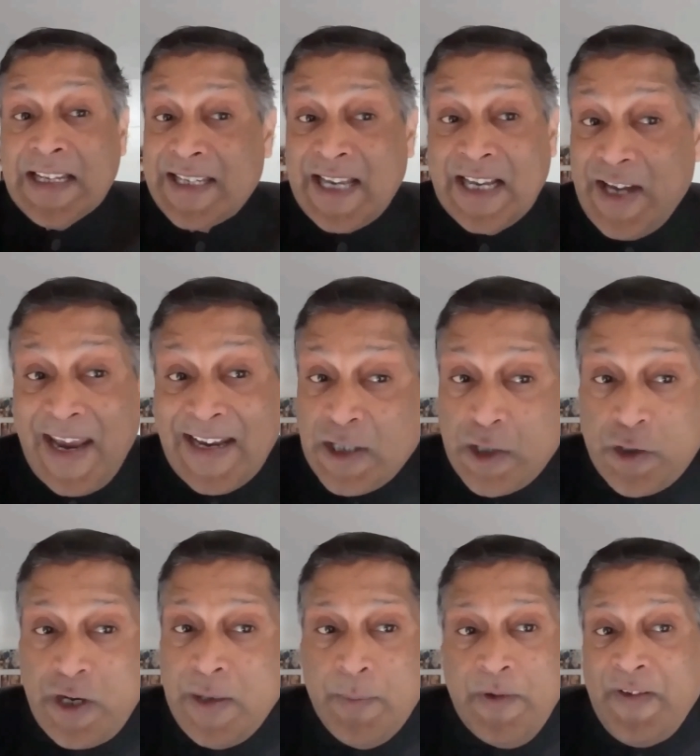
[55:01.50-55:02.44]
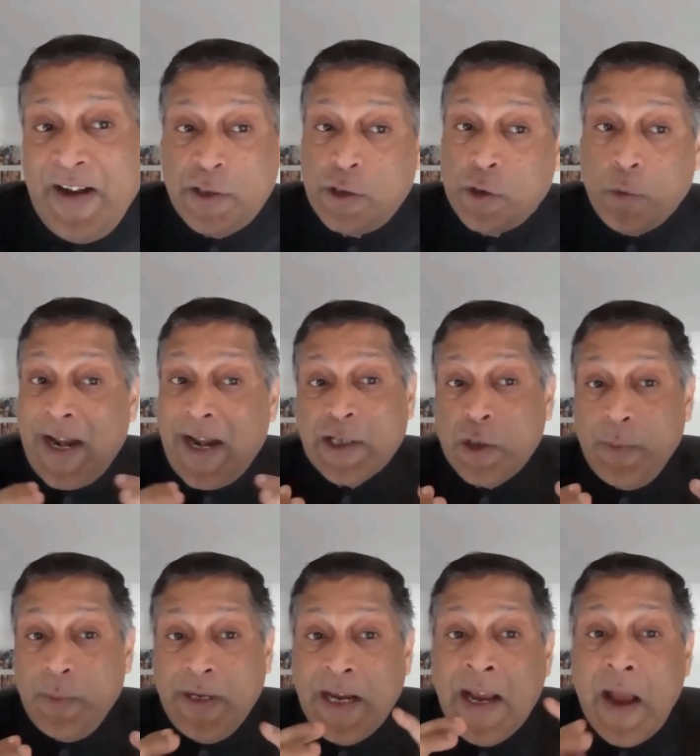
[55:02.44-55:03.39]
such extreme events. So one has
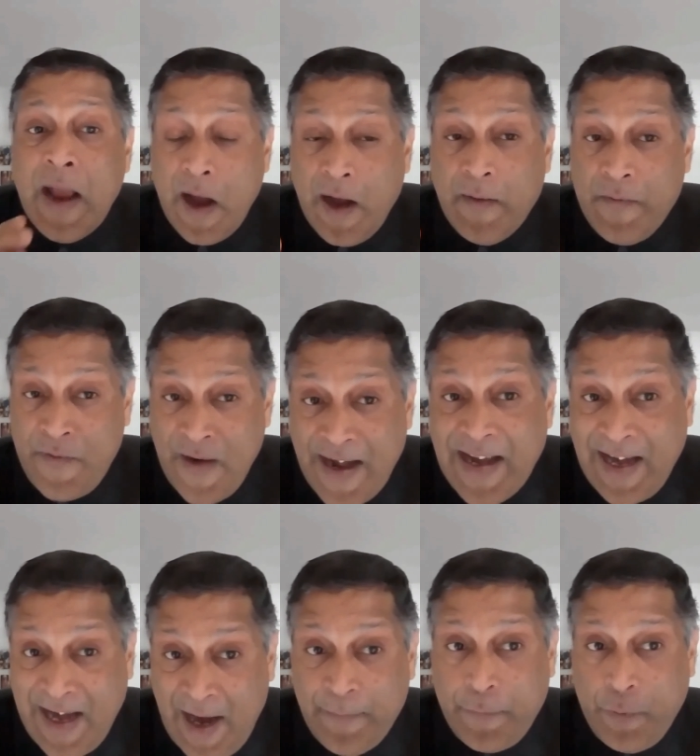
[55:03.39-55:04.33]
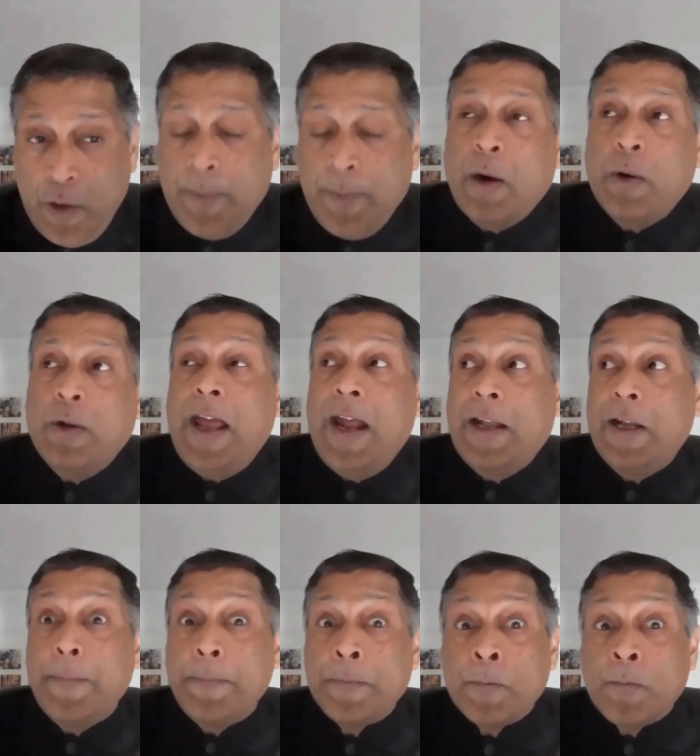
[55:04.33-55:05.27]
to be very careful about that.
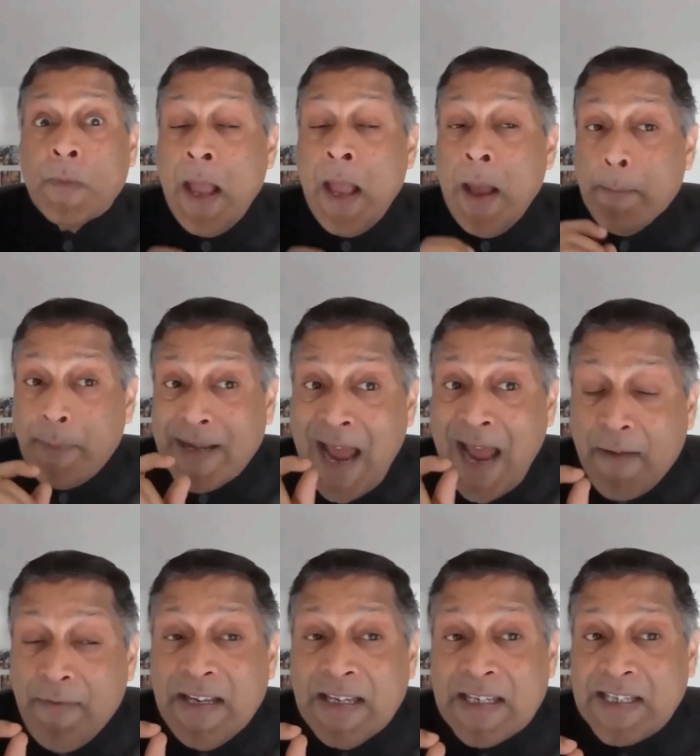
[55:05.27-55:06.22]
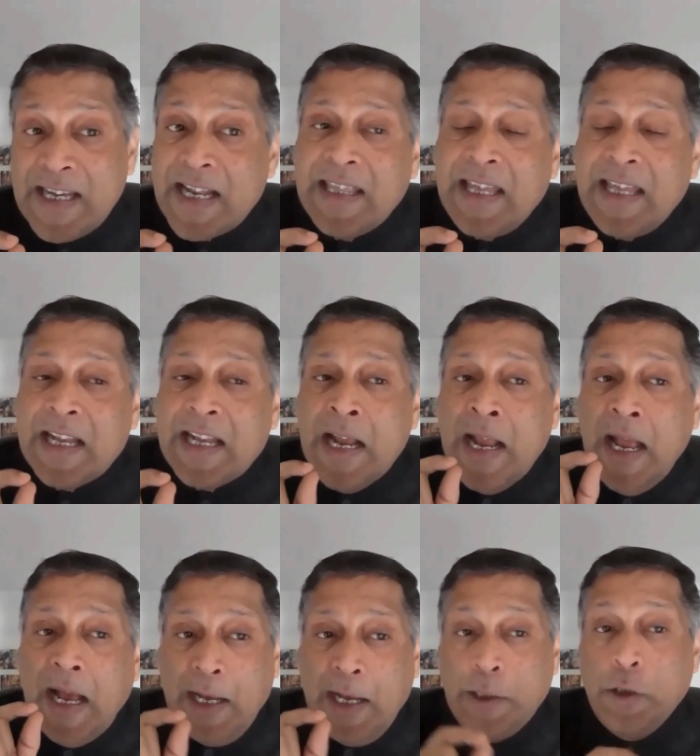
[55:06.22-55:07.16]
But having said that,
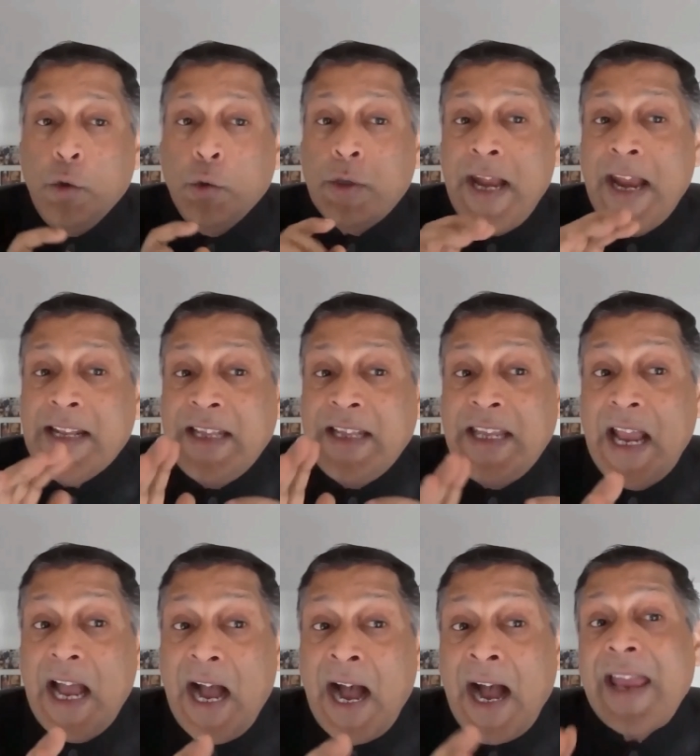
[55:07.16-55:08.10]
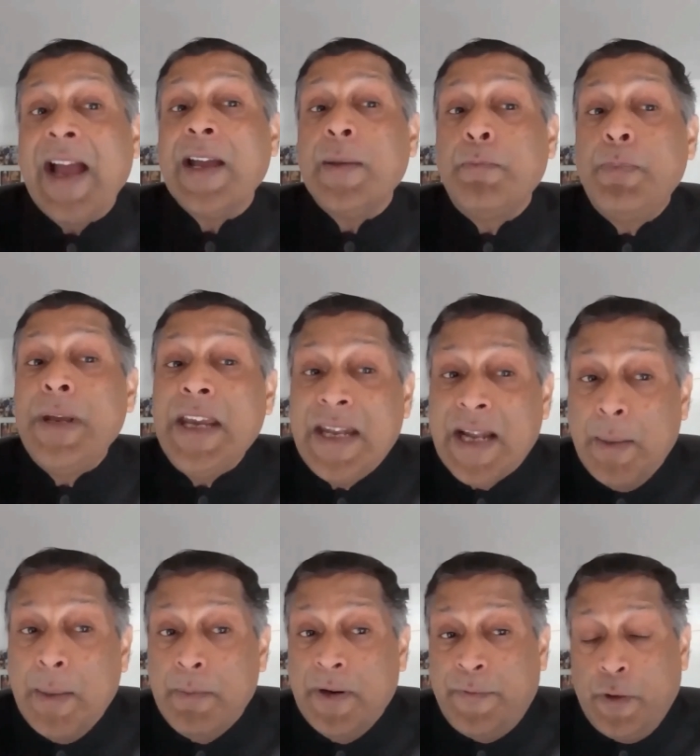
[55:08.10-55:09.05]
you take the IIP
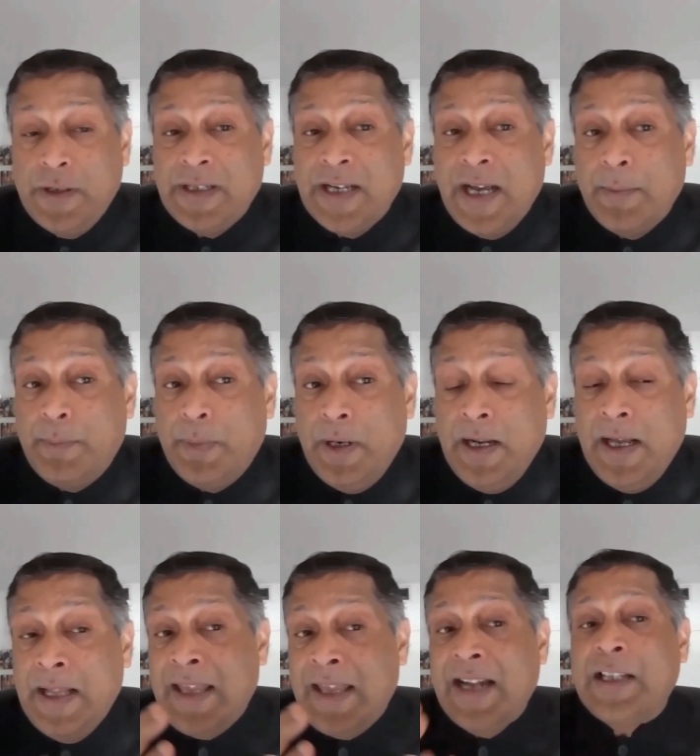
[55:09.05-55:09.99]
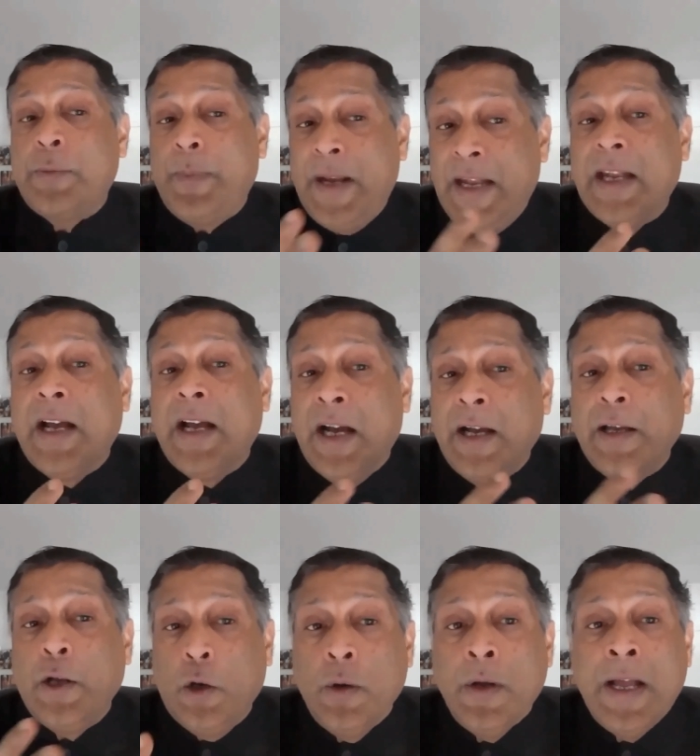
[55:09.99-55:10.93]
number, for example, that's been,
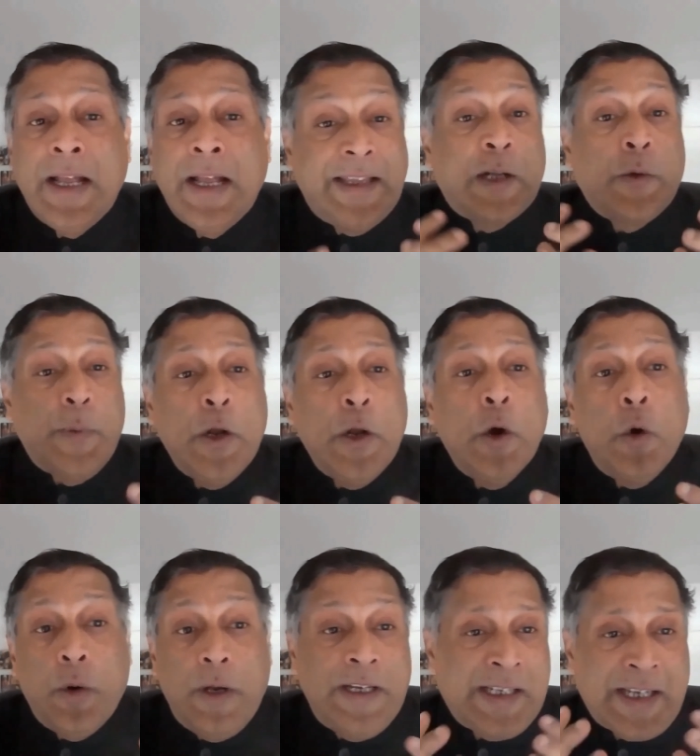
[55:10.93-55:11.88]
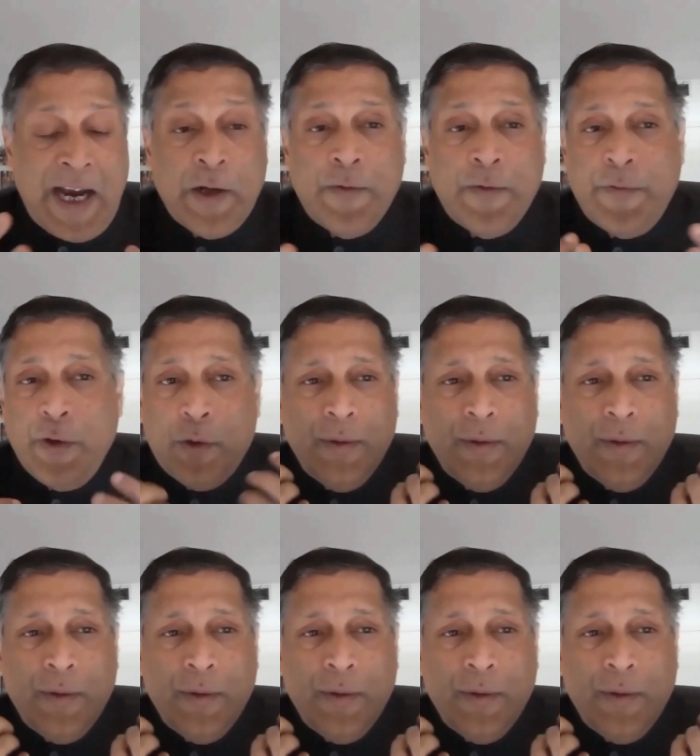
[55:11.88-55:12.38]
that we know is kind of,